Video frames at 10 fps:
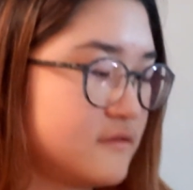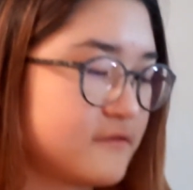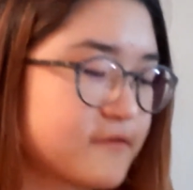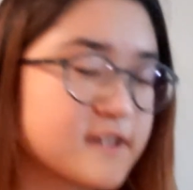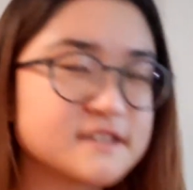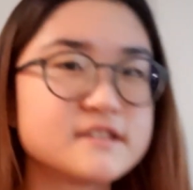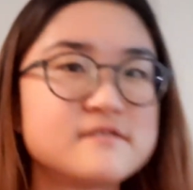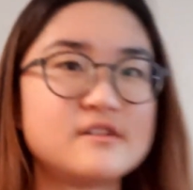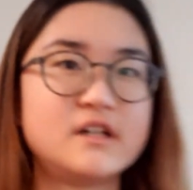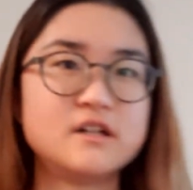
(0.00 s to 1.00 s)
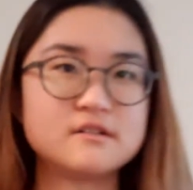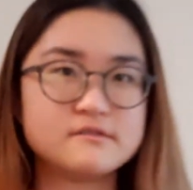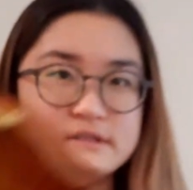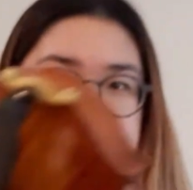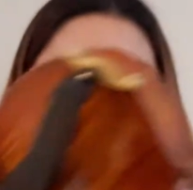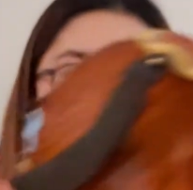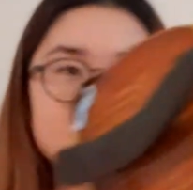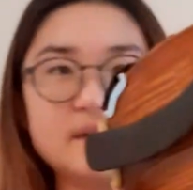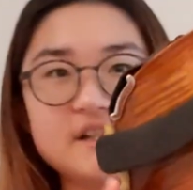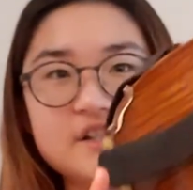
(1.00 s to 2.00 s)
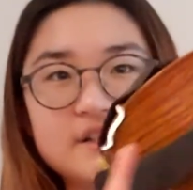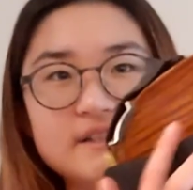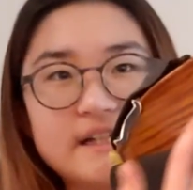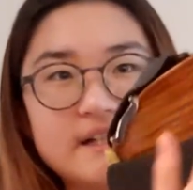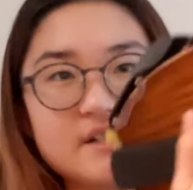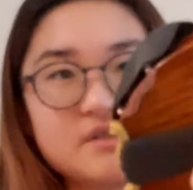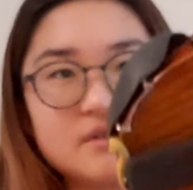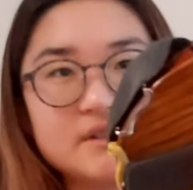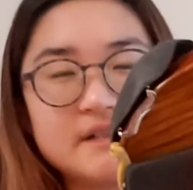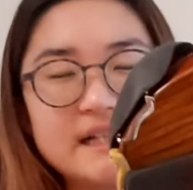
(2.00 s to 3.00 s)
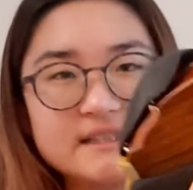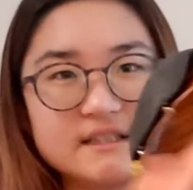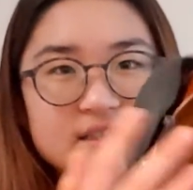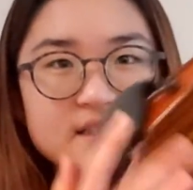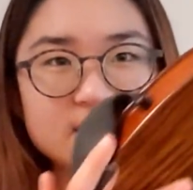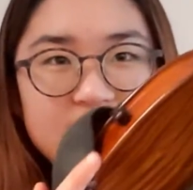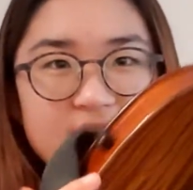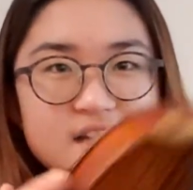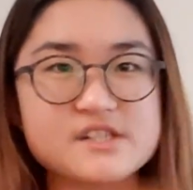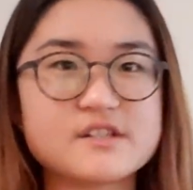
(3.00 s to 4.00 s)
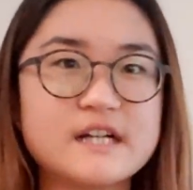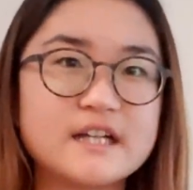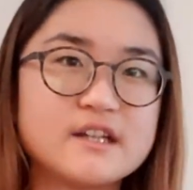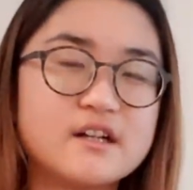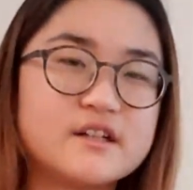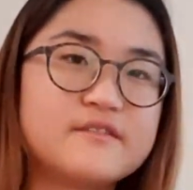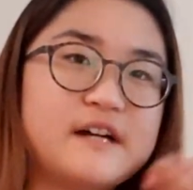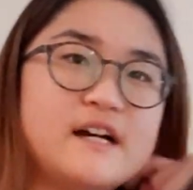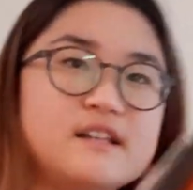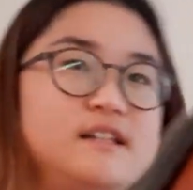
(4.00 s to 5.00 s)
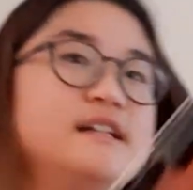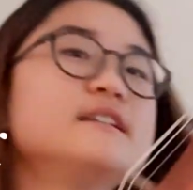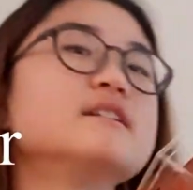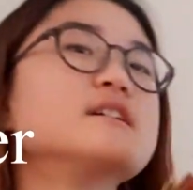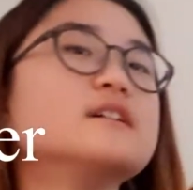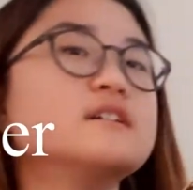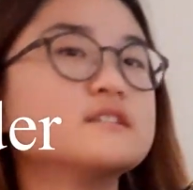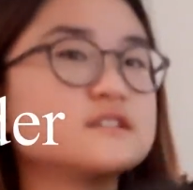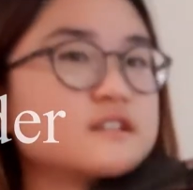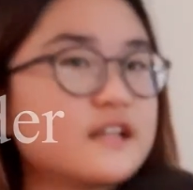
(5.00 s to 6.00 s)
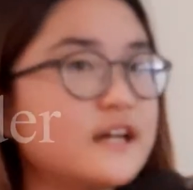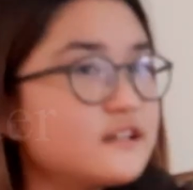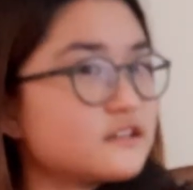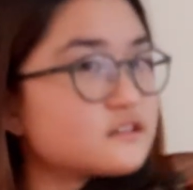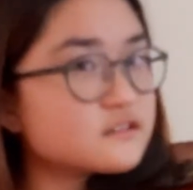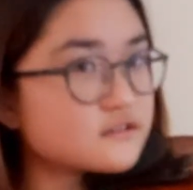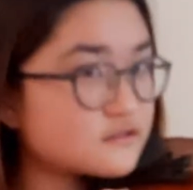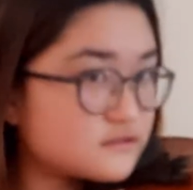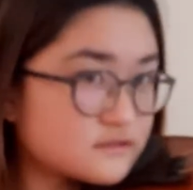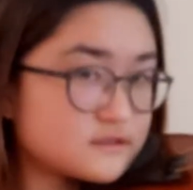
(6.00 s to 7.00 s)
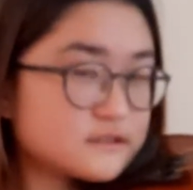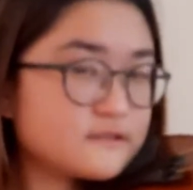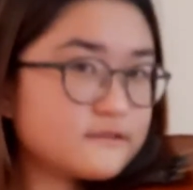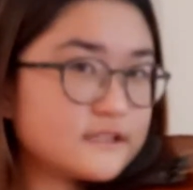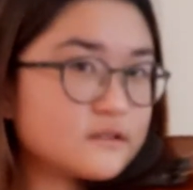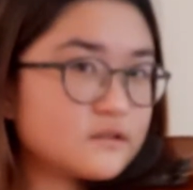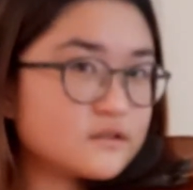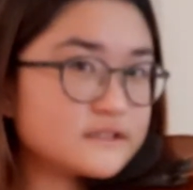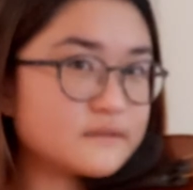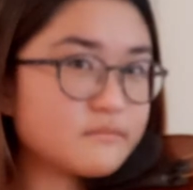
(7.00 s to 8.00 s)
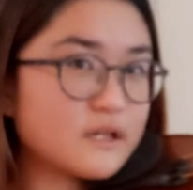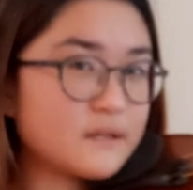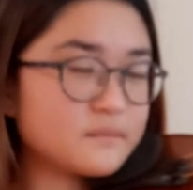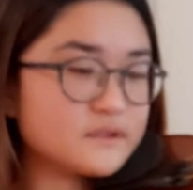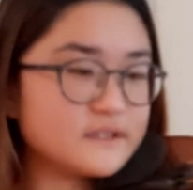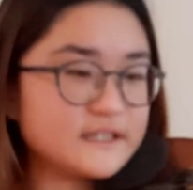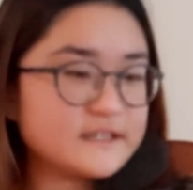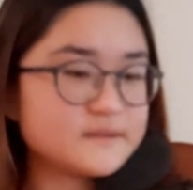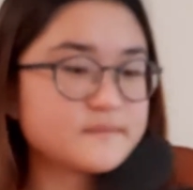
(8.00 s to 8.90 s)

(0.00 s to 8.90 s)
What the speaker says: First of all, we need to make sure that our shoulder rest is attached correctly on our violin so that you can hold it properly.